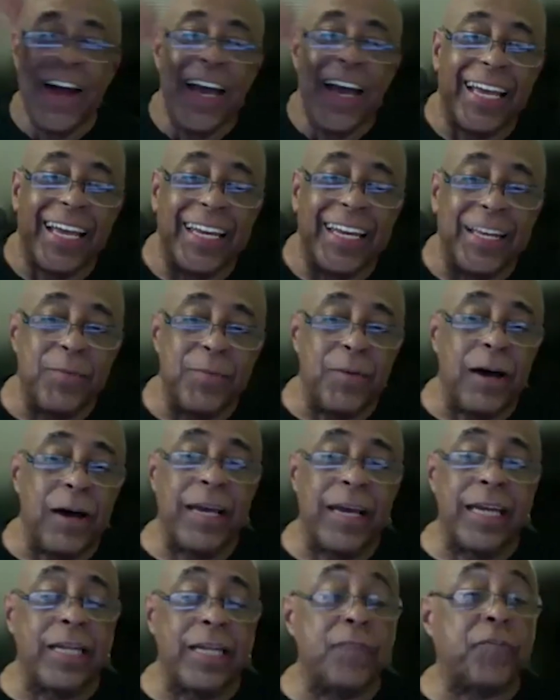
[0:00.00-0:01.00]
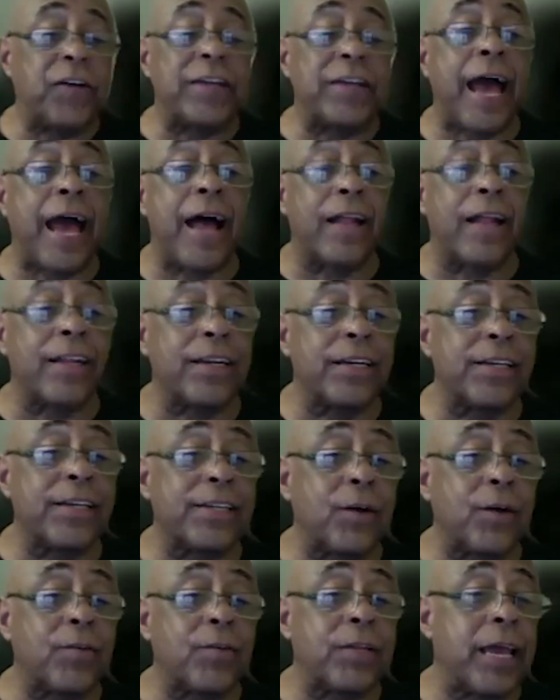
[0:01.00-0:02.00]
any fatalities
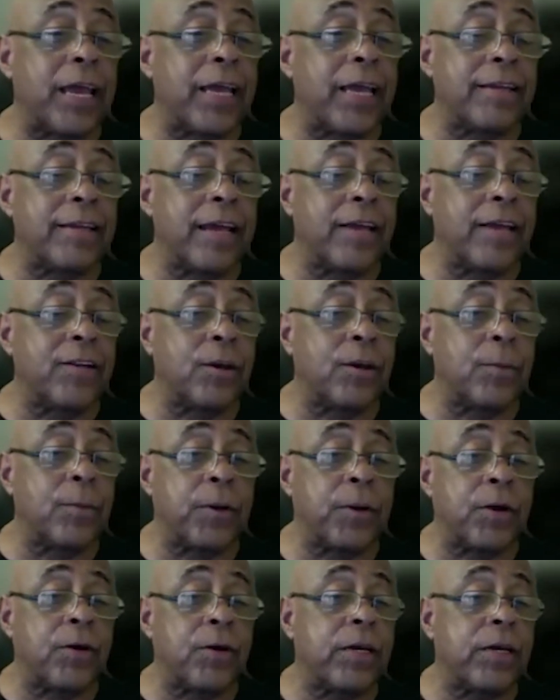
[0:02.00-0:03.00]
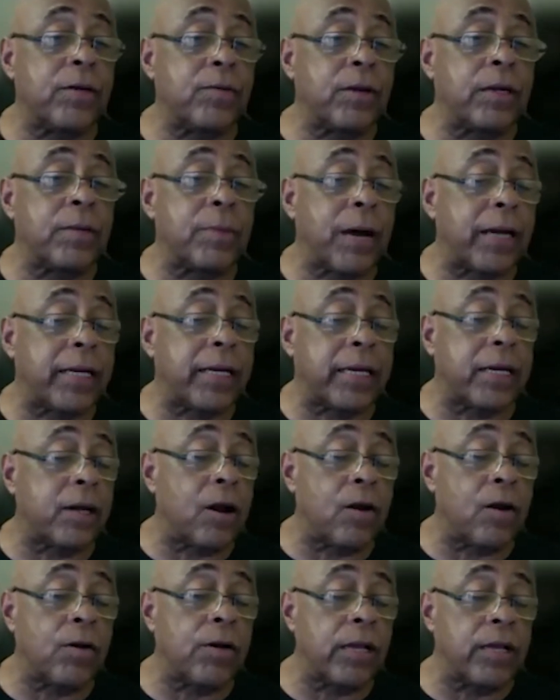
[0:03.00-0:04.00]
over the eight year period? Anybody get
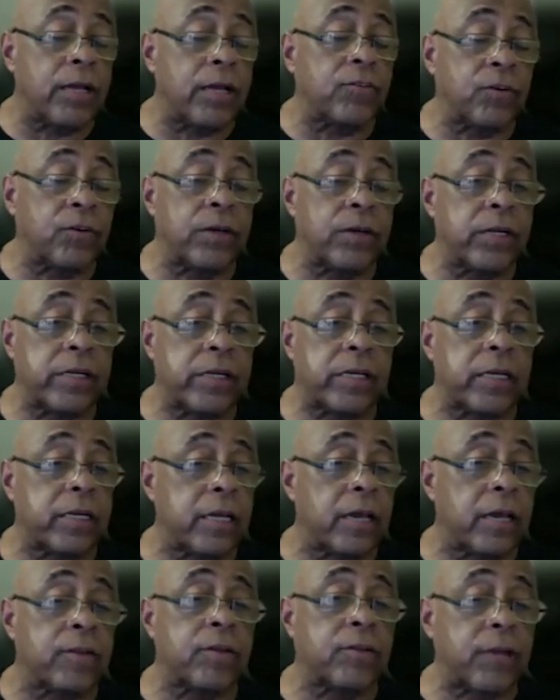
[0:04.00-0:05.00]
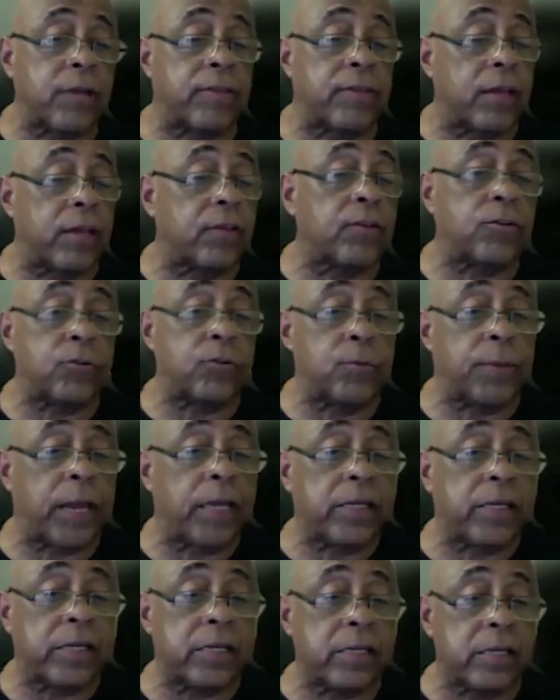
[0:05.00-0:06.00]
hurt, injuries, at the other two
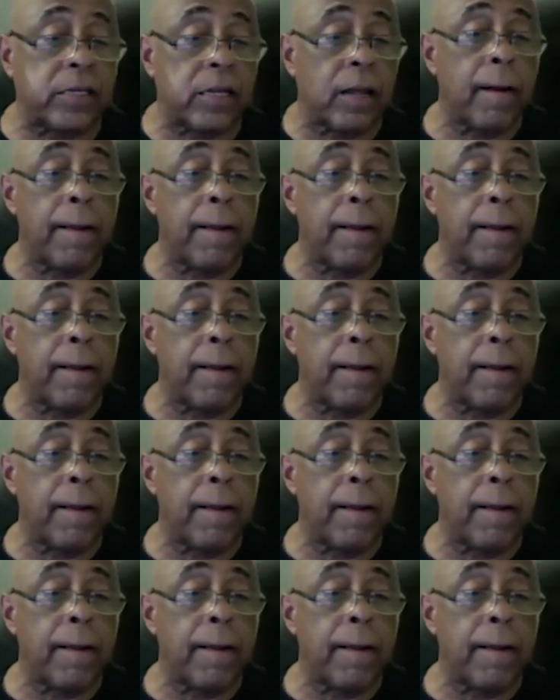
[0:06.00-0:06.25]
bases?